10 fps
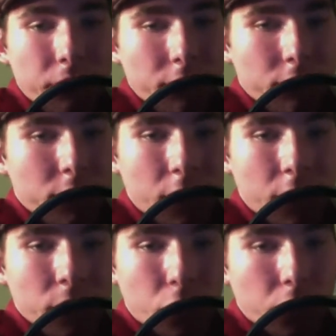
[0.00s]
some
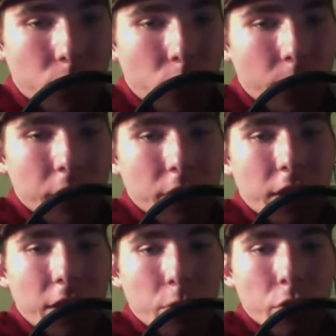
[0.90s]
sort of weapon that
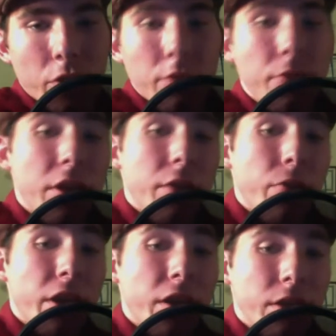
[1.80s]
will
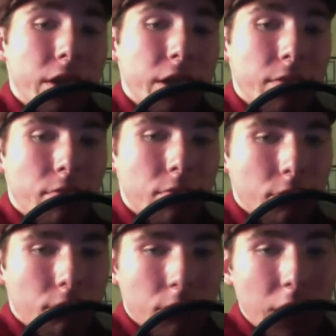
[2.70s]
theoretically
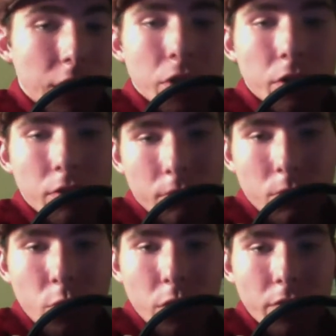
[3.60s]
kill
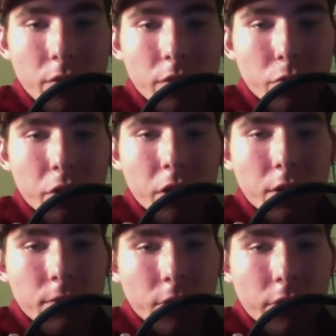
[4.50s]
one of the three
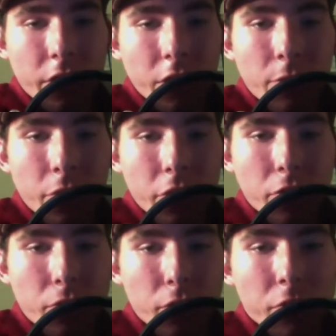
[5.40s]
available in the
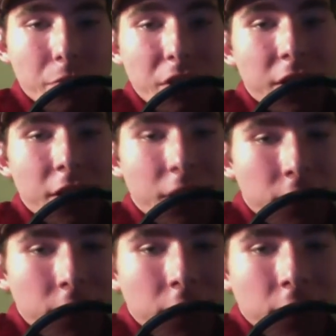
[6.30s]
room.
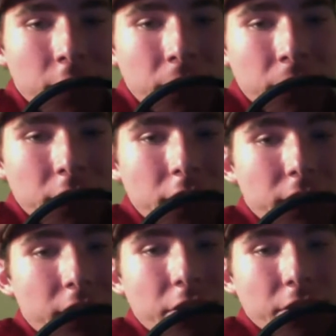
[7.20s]
The
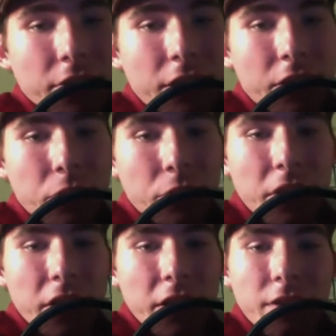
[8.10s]
final scene will
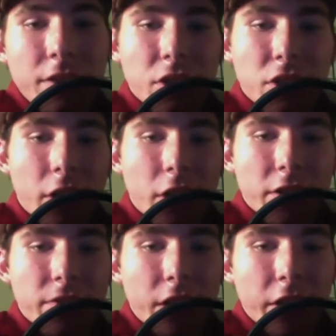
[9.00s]
be the shot is
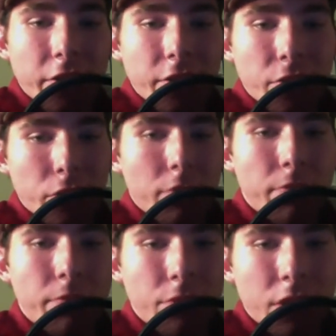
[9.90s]
fired or
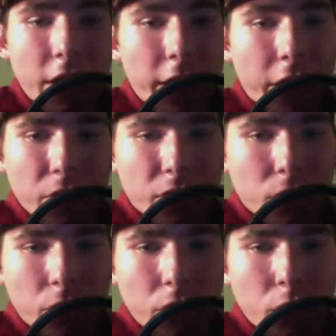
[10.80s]
the dagger is
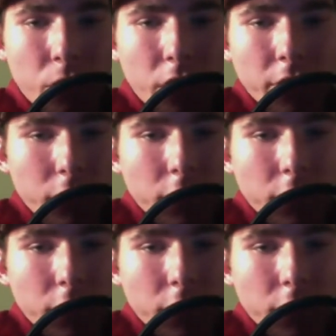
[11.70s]
thrown or whatever.